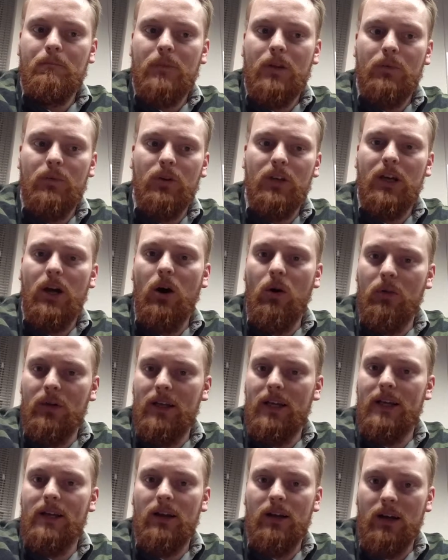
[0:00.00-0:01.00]
really honed
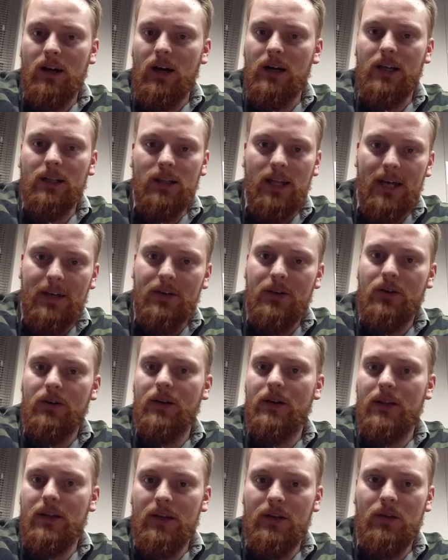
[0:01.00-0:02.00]
in on a, on a lender
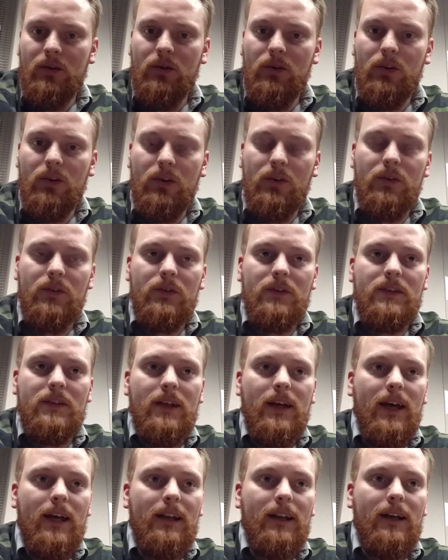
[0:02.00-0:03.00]
and, and, who to use,
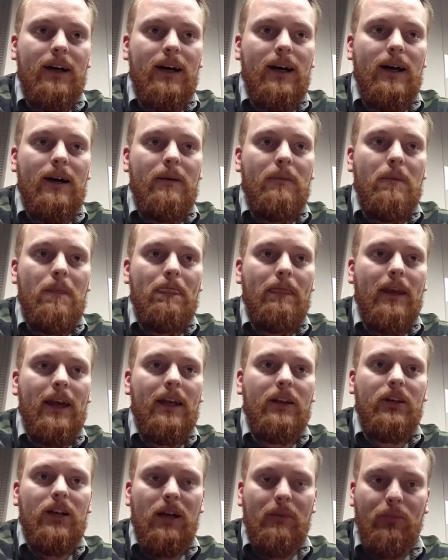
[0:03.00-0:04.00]
and uh,
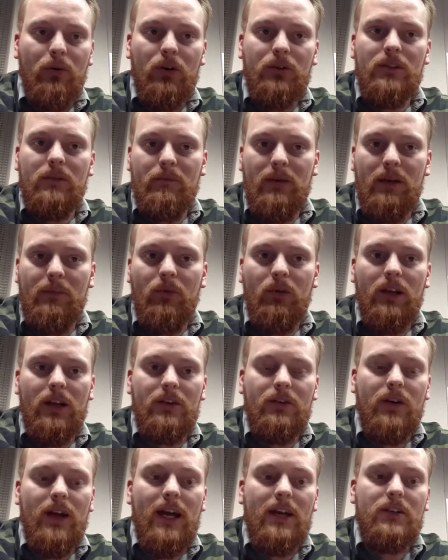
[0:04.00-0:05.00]
and kind of pushing people in a
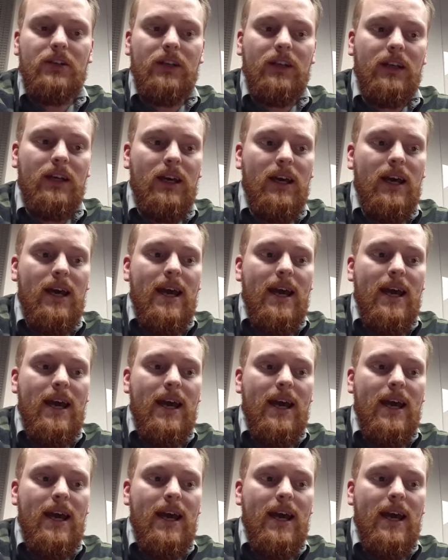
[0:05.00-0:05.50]
direction.